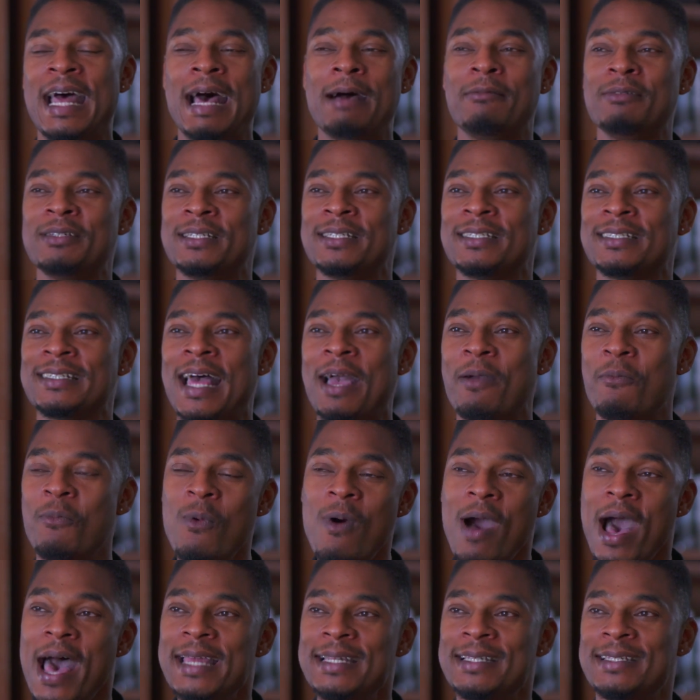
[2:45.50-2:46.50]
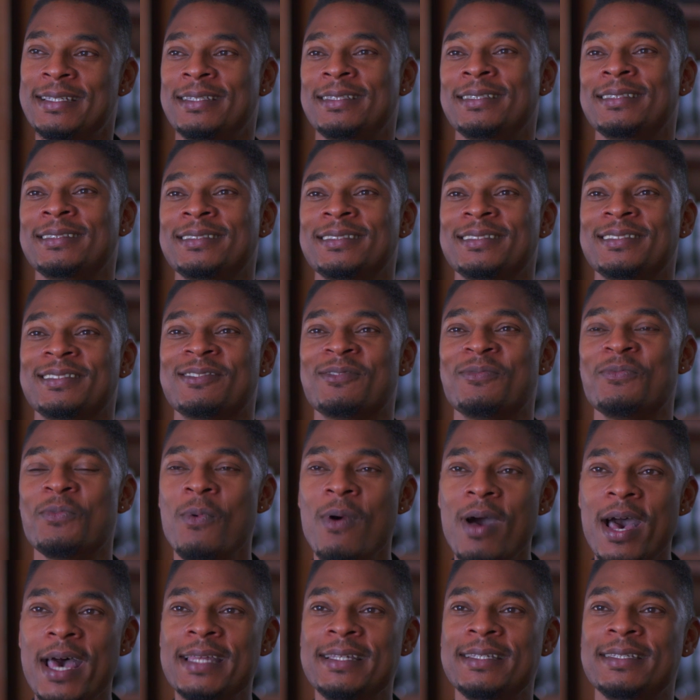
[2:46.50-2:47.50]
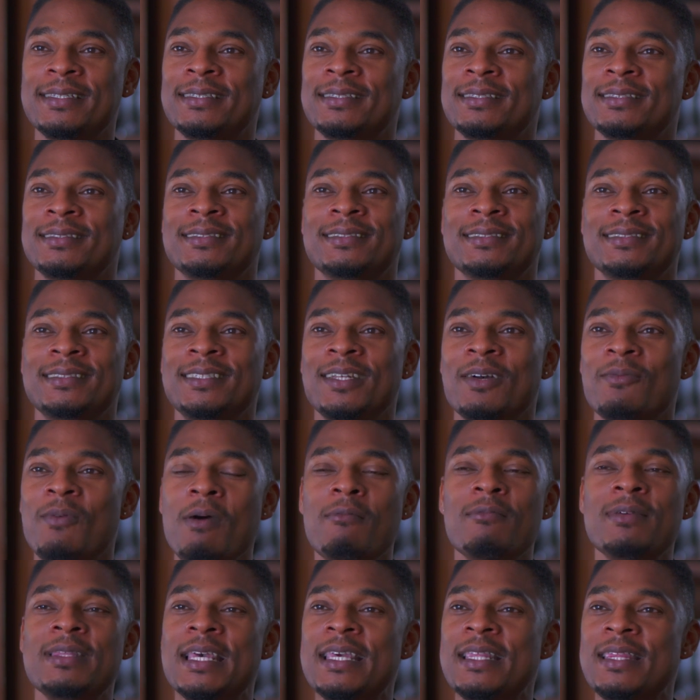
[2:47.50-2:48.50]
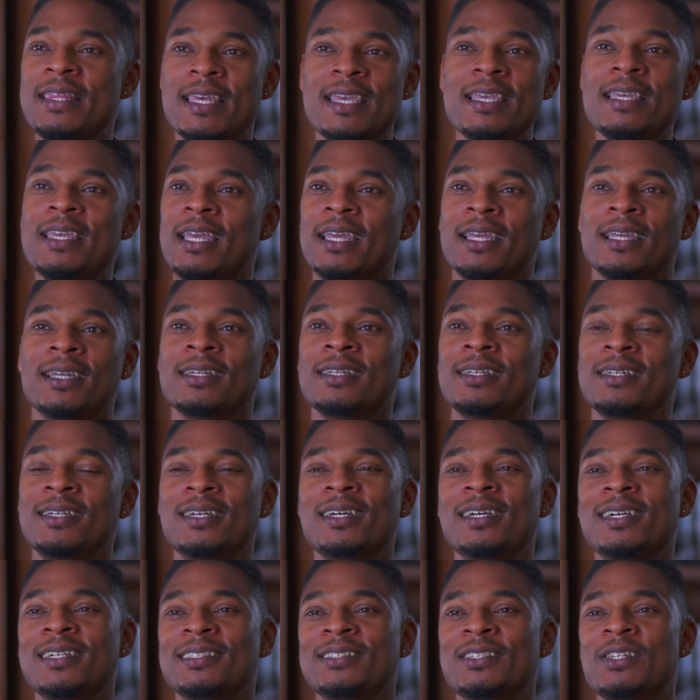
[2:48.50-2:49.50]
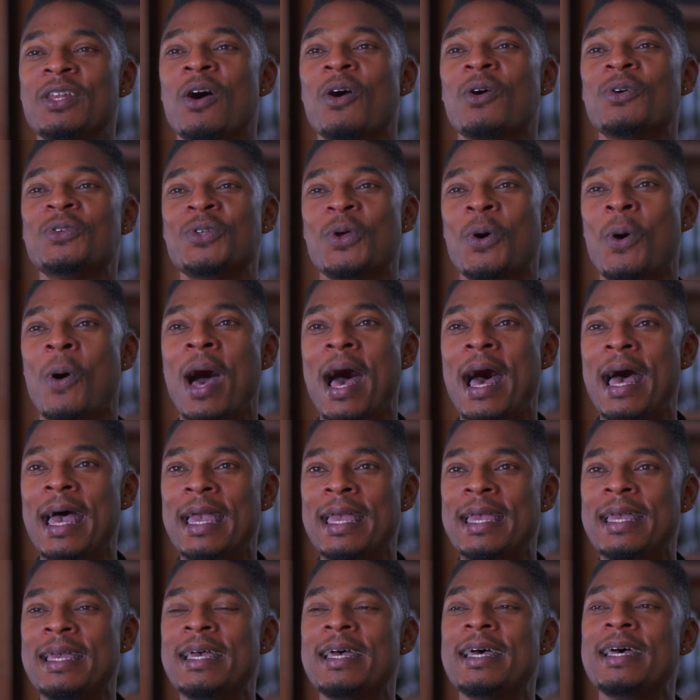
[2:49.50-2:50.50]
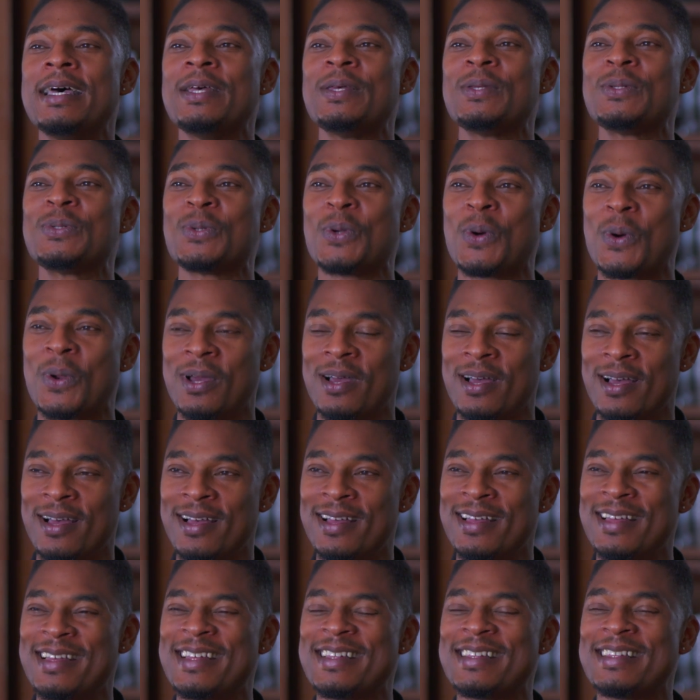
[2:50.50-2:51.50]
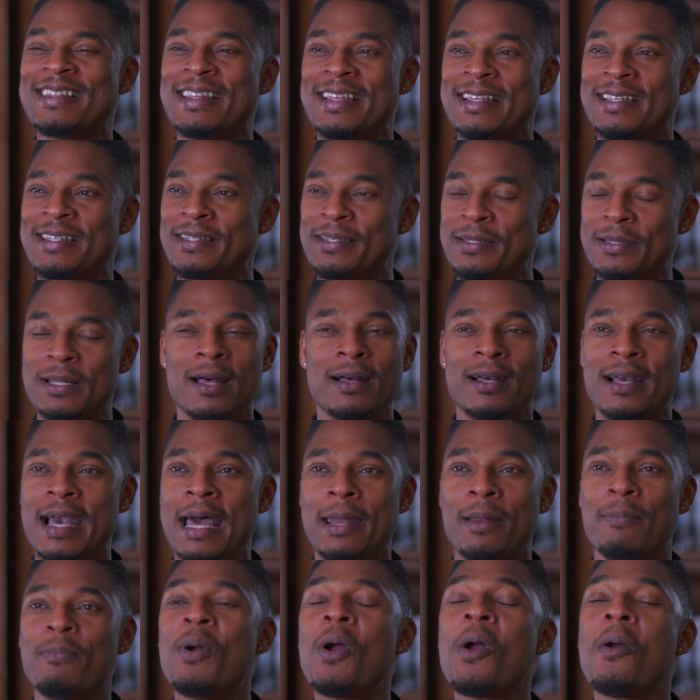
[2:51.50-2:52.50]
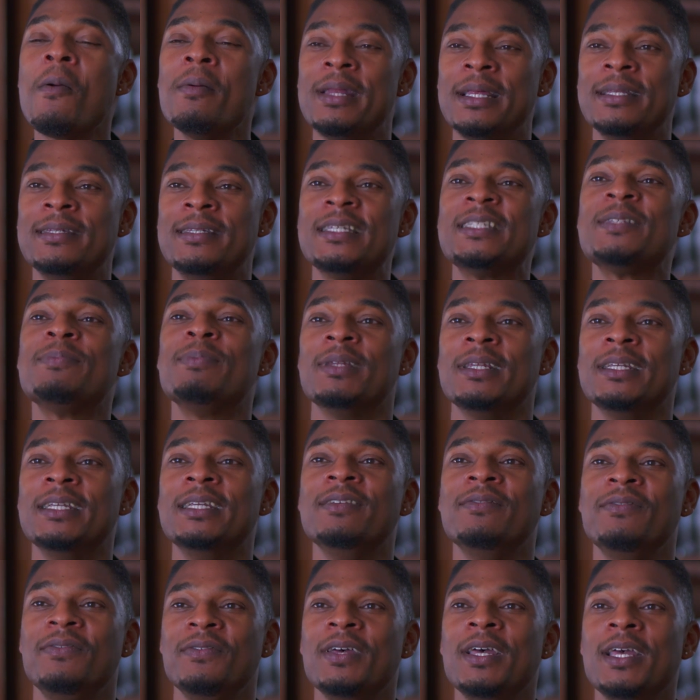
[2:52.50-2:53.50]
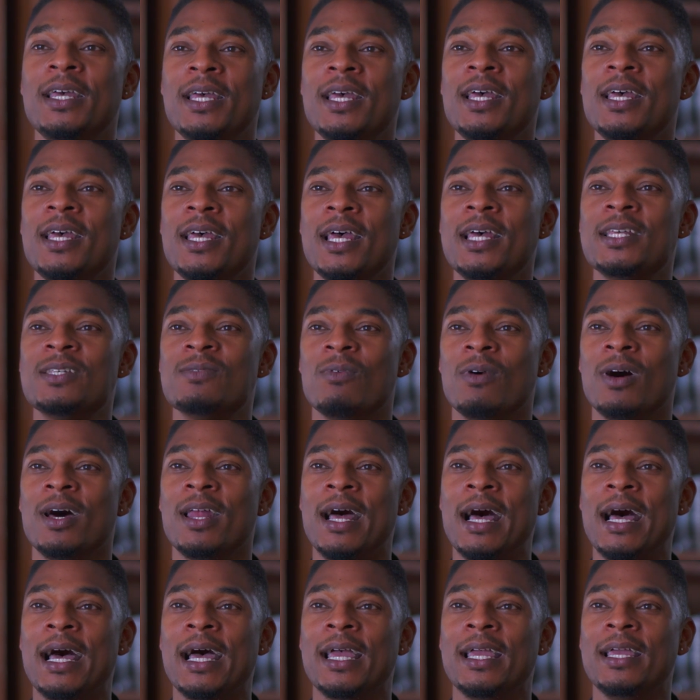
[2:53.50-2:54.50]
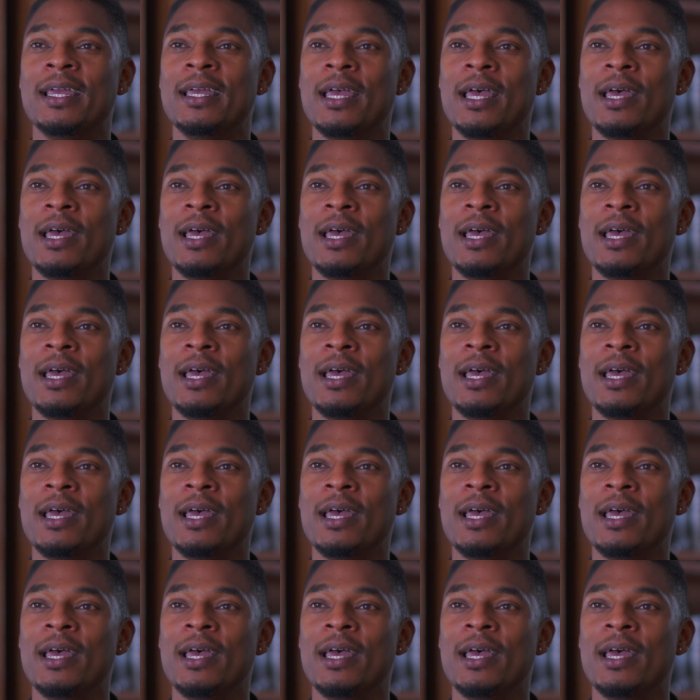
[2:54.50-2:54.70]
And I was just like, what? What? You know, what were they thinking? You know, so I sort of, this kind of permanent disbelief is what I